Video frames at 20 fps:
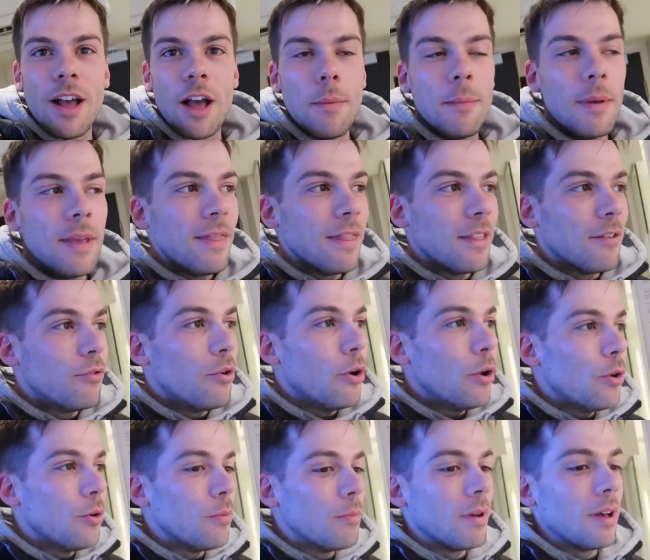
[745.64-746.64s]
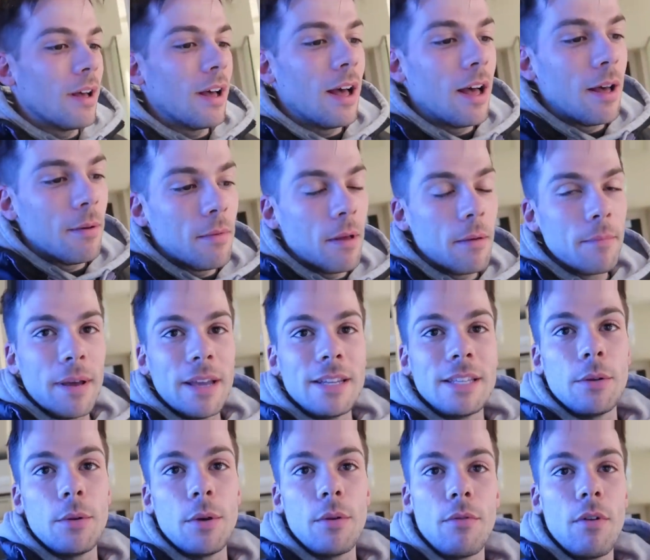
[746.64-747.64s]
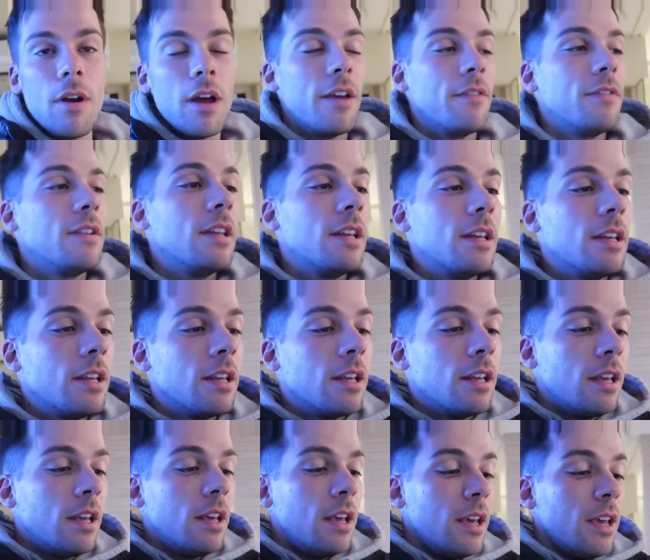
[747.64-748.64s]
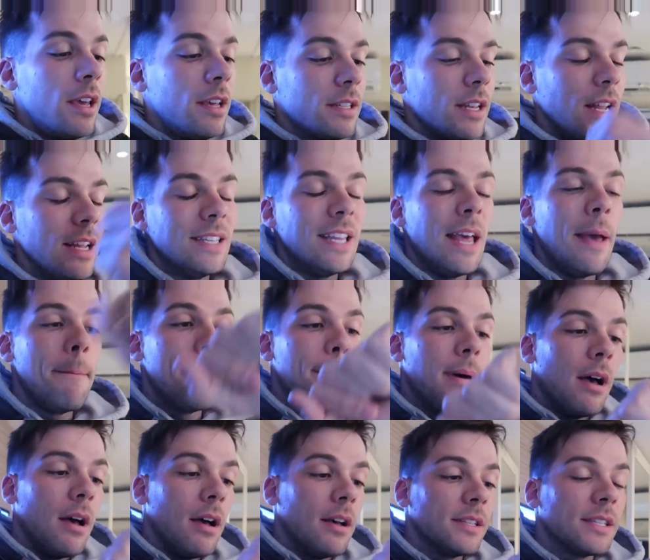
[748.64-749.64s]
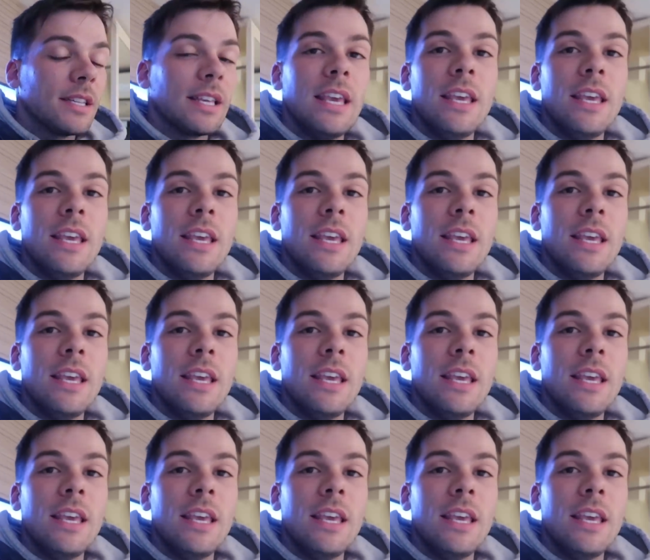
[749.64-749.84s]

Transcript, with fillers: I'm in the room. Um, basically, we arrived. It's like ten past.